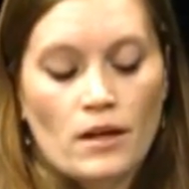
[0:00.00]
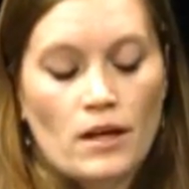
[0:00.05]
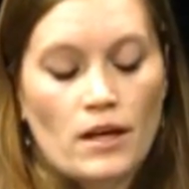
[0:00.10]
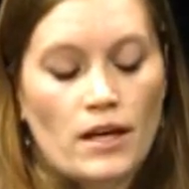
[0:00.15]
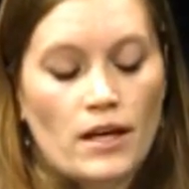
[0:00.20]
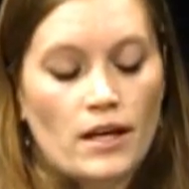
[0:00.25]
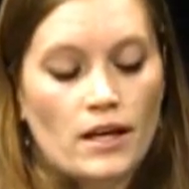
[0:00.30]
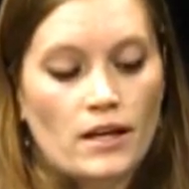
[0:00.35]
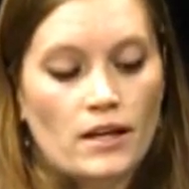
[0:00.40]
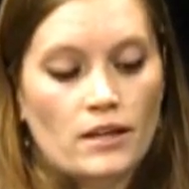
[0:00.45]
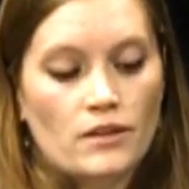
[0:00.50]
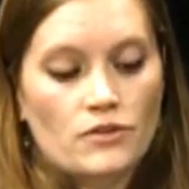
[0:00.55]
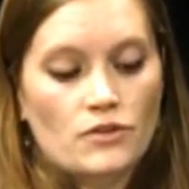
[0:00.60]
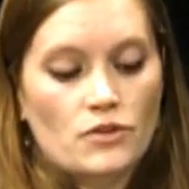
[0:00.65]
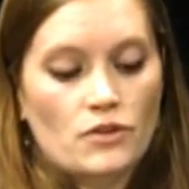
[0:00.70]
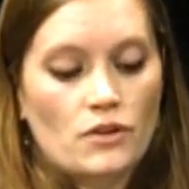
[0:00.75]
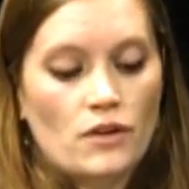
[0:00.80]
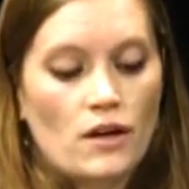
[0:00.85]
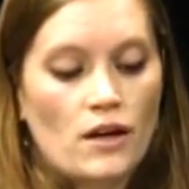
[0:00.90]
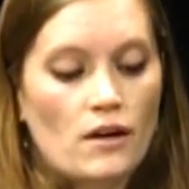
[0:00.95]
And
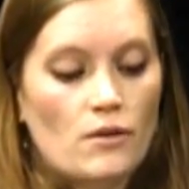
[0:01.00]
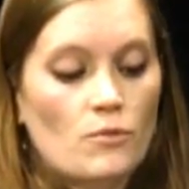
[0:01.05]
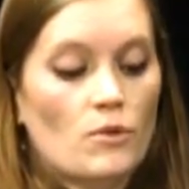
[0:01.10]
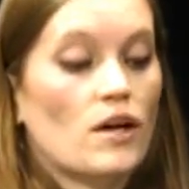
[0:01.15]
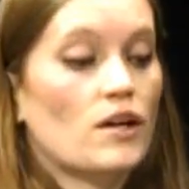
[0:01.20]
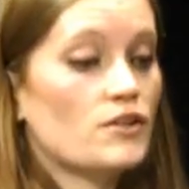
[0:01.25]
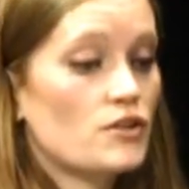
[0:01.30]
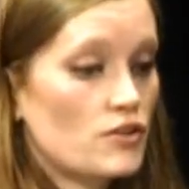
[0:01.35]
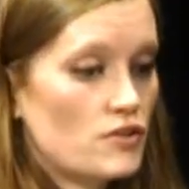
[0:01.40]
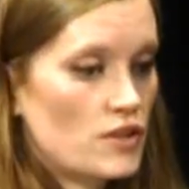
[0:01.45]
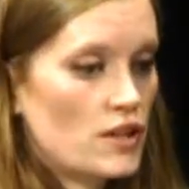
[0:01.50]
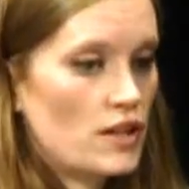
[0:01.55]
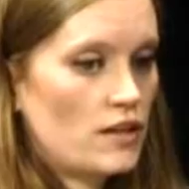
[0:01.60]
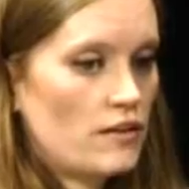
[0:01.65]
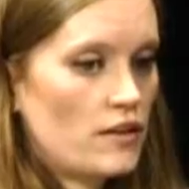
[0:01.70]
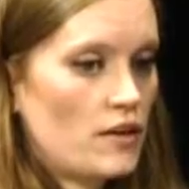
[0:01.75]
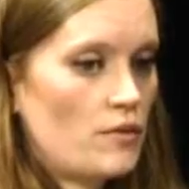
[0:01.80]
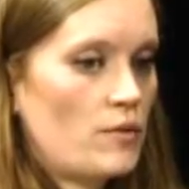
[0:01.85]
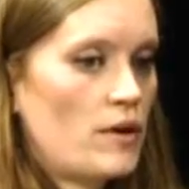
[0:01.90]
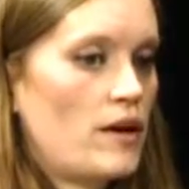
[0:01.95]
uh, we're also seeing
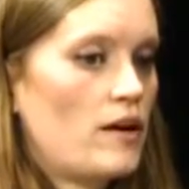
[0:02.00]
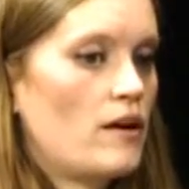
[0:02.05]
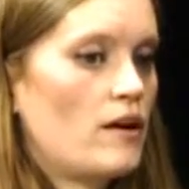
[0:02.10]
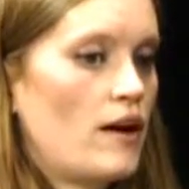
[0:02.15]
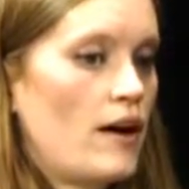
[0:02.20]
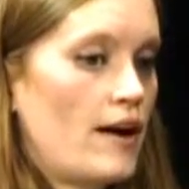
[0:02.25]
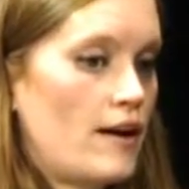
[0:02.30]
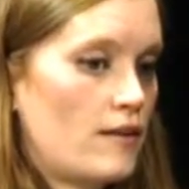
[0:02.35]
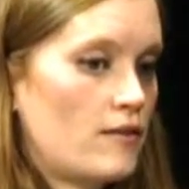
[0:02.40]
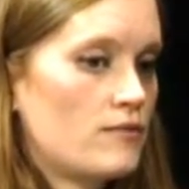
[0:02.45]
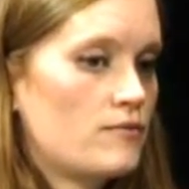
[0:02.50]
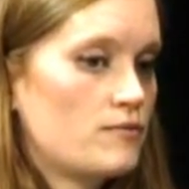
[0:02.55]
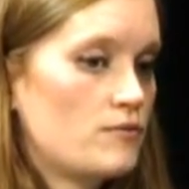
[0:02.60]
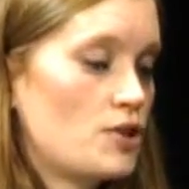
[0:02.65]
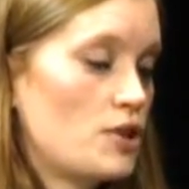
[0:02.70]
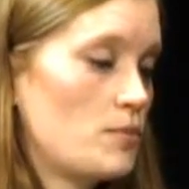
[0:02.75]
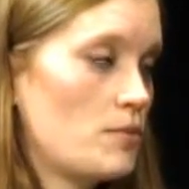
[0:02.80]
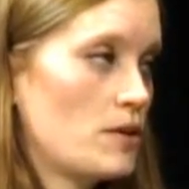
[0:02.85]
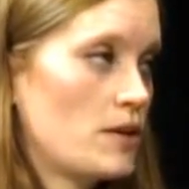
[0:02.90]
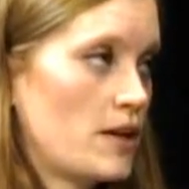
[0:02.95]
that we have
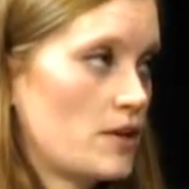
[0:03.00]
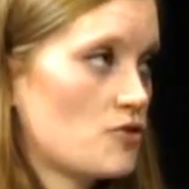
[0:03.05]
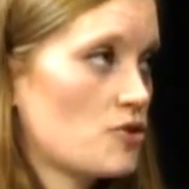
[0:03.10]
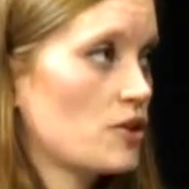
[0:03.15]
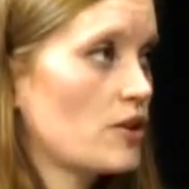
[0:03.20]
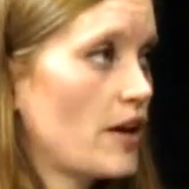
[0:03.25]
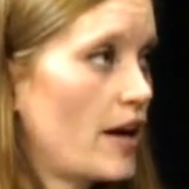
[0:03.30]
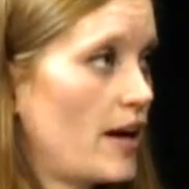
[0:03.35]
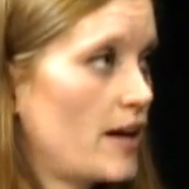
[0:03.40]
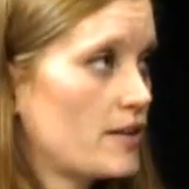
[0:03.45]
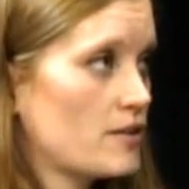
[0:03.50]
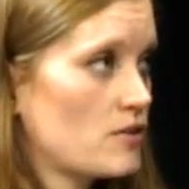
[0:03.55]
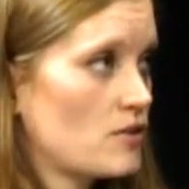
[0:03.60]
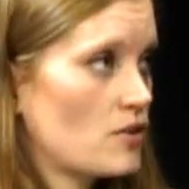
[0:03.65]
cheaper natural gas.